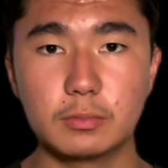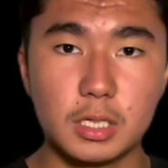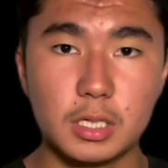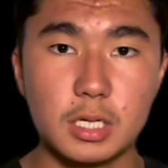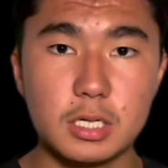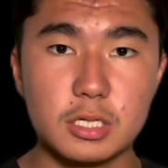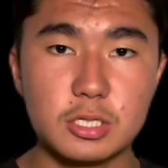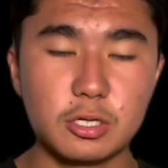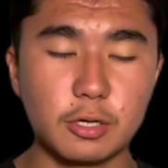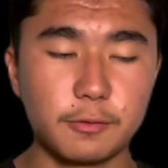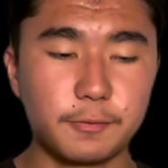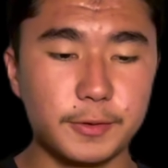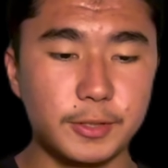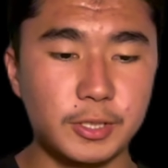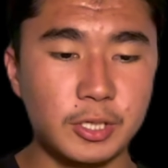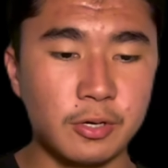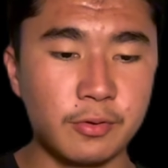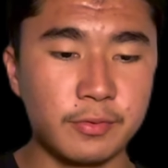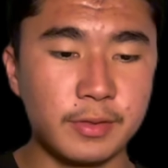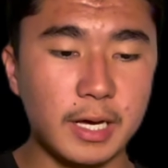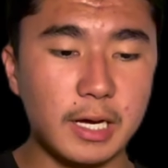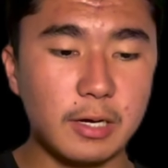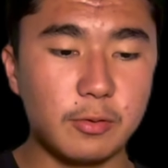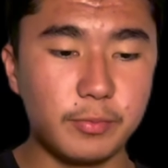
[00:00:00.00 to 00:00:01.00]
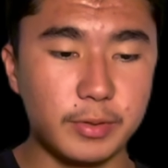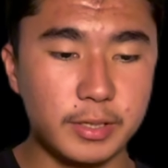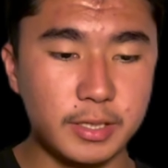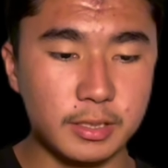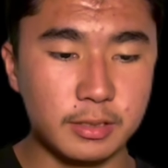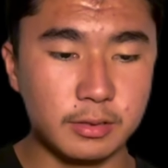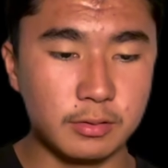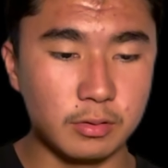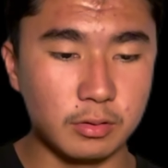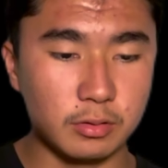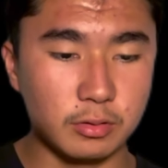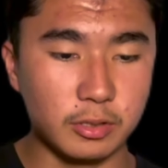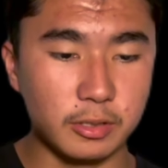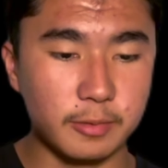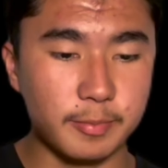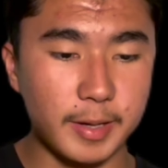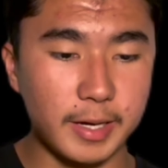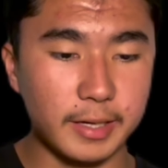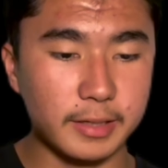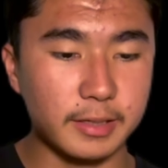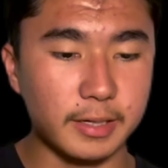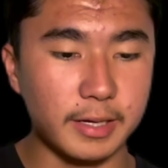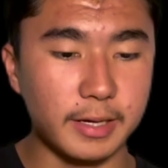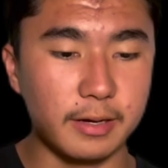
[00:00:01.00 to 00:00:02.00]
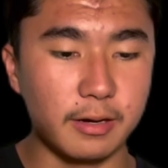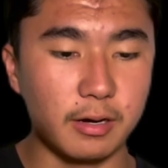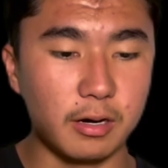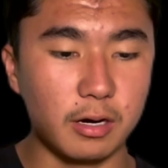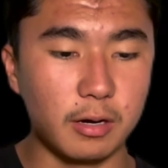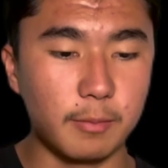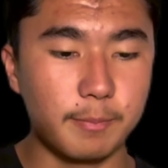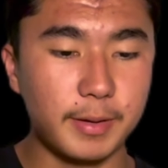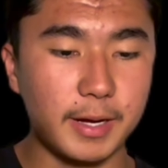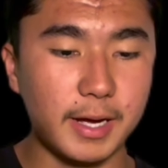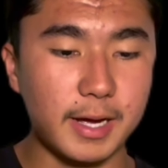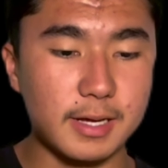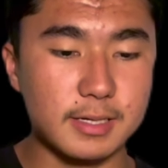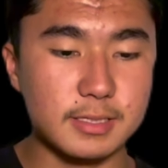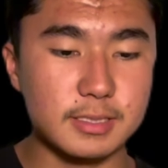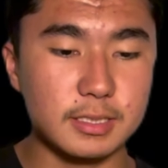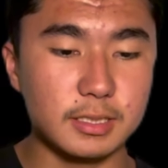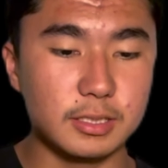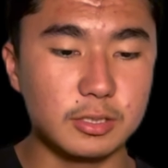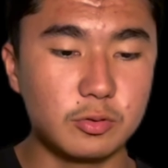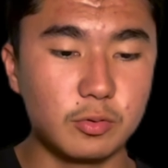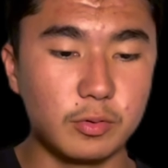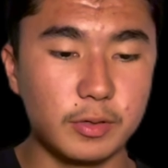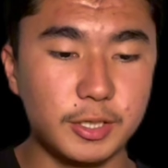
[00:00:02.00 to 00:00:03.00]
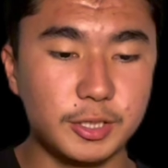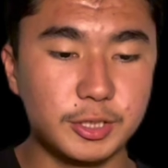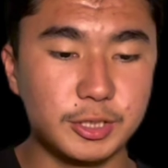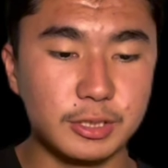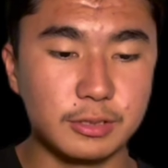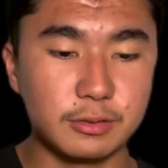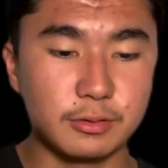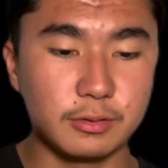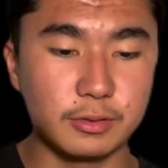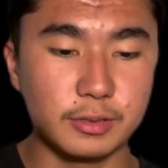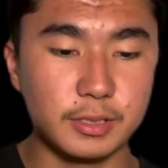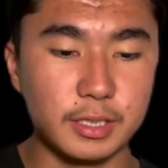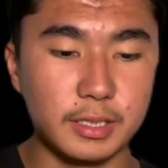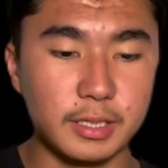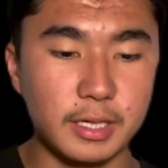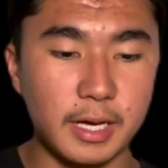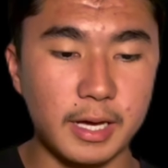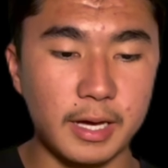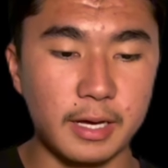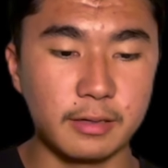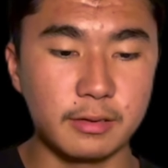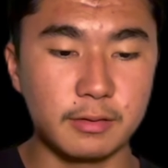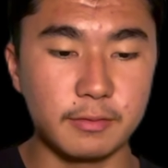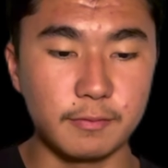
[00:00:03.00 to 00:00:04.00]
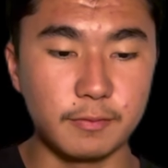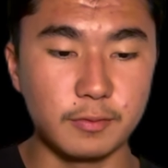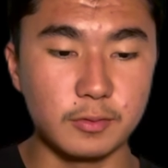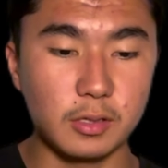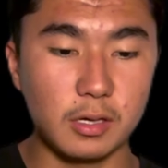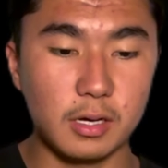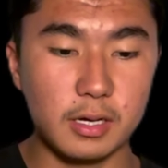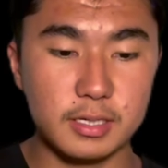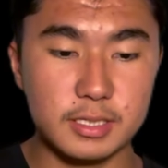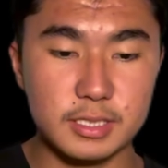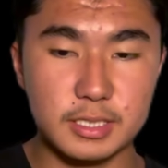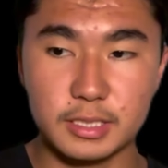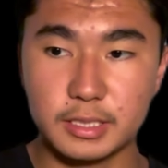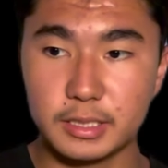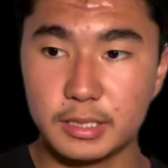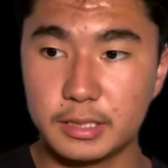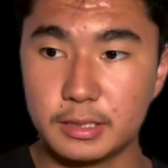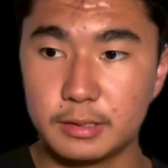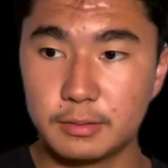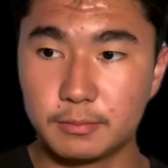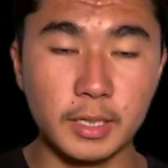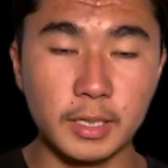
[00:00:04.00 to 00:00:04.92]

So if we know that, we can look back at our past equation looking at velocity